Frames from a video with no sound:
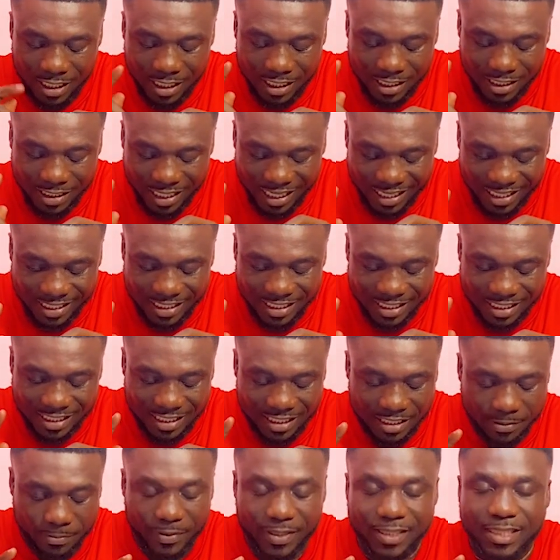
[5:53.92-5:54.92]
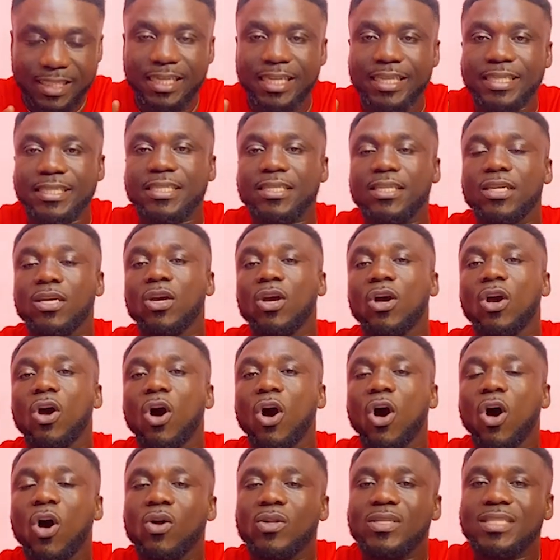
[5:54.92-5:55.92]
96%
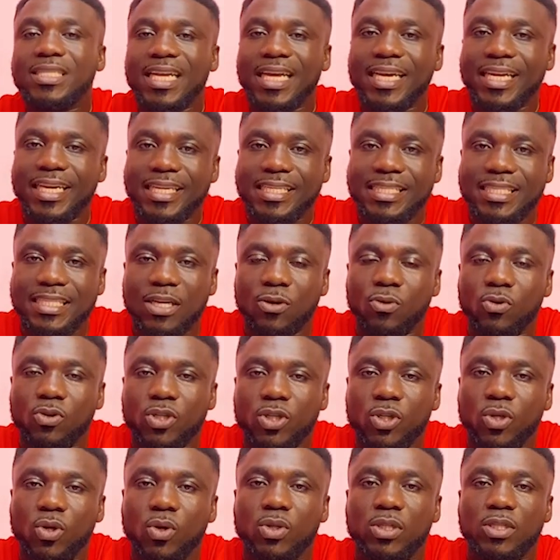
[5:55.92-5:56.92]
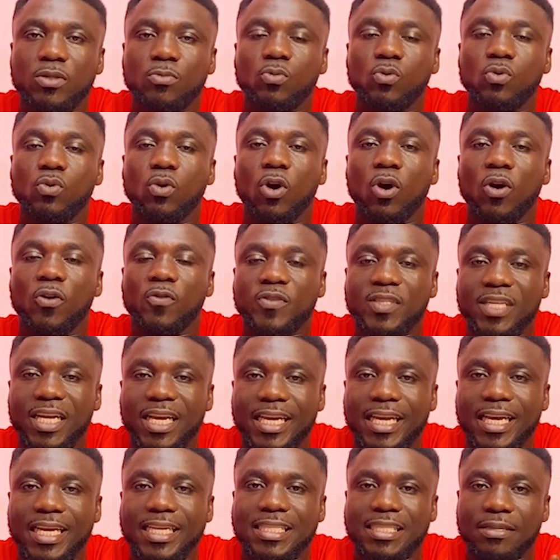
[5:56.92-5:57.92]
on target, or short, off
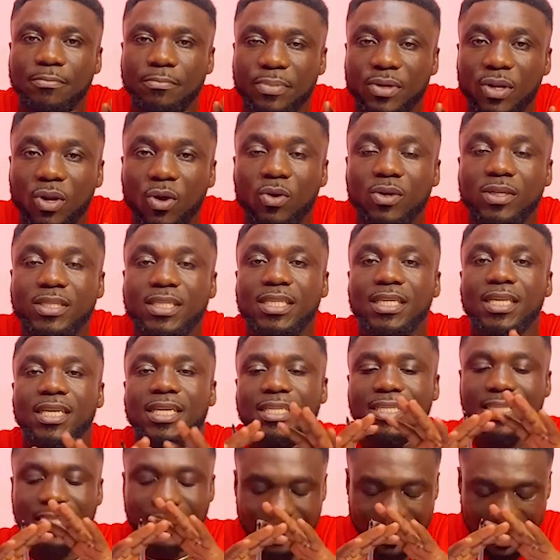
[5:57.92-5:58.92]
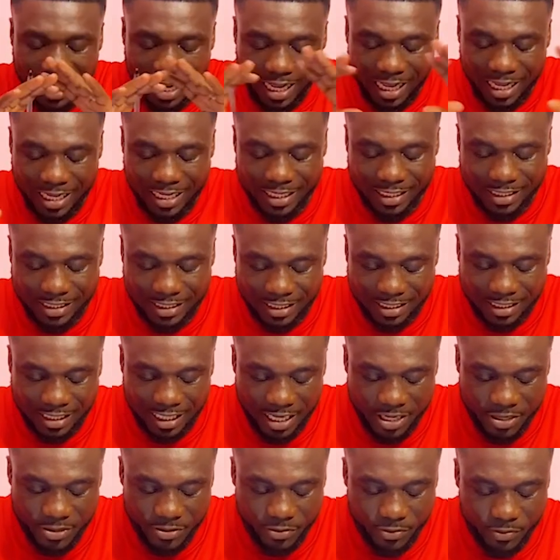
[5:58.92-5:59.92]
target, blocked, nina air
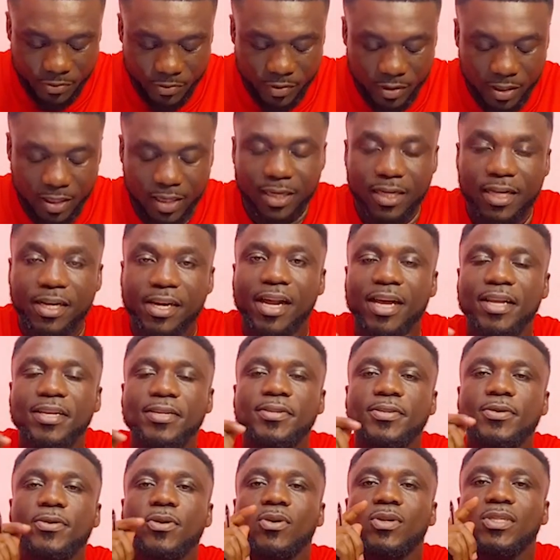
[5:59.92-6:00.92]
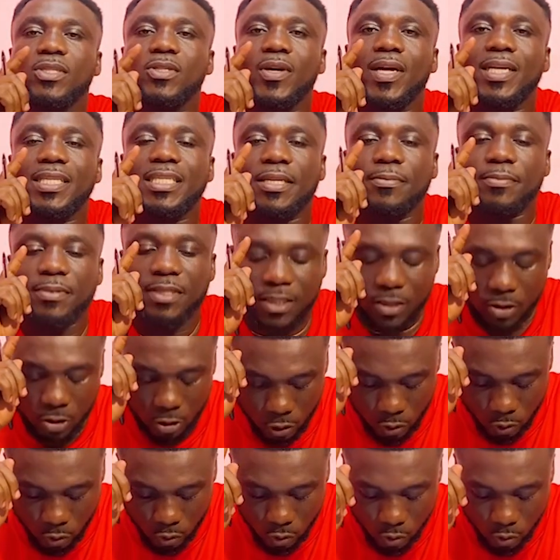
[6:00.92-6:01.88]
zero. Ground duel also attempted two,